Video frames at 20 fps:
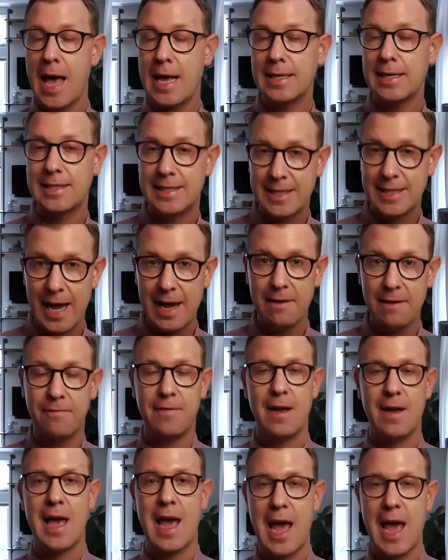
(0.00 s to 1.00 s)
safe
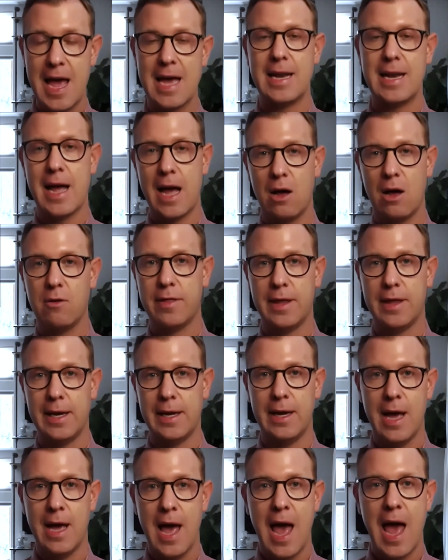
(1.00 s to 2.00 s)
and
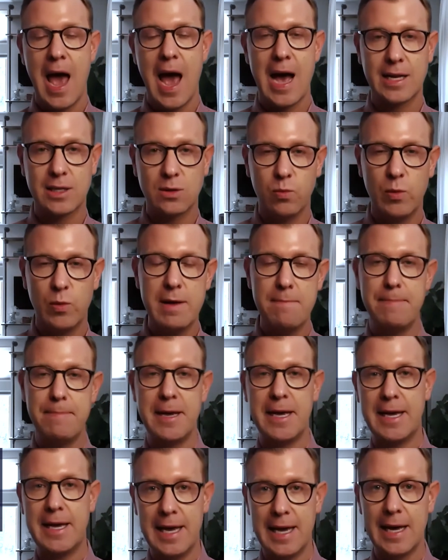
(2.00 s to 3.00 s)
healthy as we
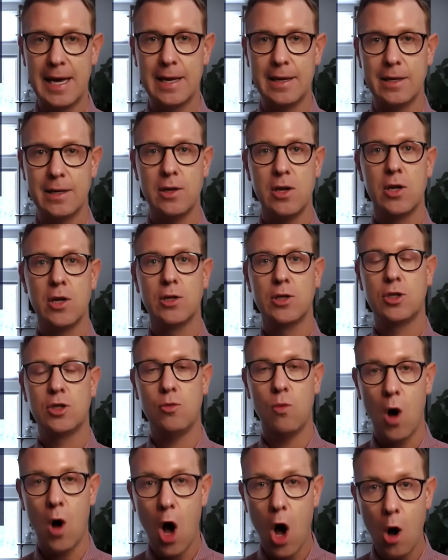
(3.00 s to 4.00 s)
begin
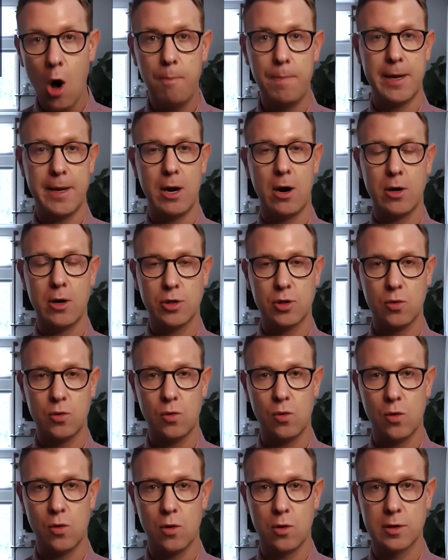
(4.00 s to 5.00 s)
to open our
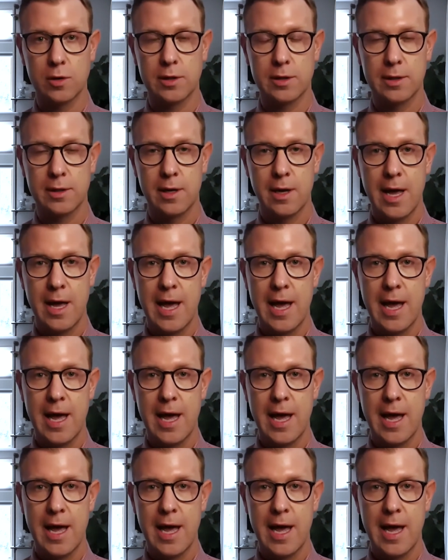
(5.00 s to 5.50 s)
schools